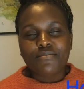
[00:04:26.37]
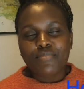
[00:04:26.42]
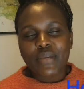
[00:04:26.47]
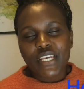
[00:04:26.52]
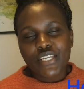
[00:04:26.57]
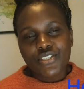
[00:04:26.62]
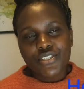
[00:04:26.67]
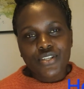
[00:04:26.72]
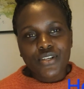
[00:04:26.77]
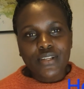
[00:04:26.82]

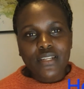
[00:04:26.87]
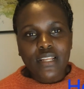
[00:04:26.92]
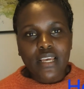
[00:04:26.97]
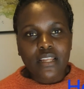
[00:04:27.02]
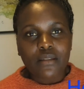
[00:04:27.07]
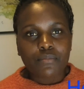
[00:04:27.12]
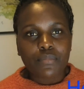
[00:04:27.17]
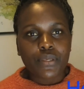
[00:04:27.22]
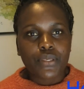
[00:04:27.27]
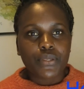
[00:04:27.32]
pension
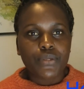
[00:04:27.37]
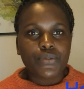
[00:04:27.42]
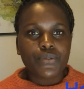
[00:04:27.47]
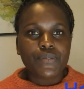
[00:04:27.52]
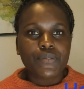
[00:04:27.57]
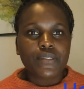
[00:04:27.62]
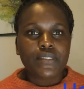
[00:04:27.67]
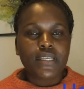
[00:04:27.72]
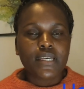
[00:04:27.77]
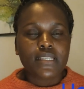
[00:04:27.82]
can be
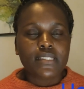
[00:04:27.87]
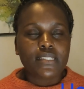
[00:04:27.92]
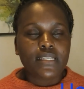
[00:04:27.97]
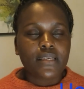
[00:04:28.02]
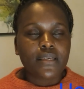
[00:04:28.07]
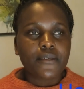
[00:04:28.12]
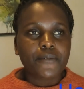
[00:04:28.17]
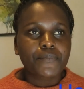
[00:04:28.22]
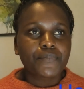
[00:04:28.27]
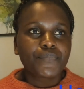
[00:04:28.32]
used as
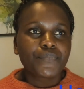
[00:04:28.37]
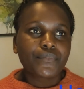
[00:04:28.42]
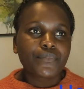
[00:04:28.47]
a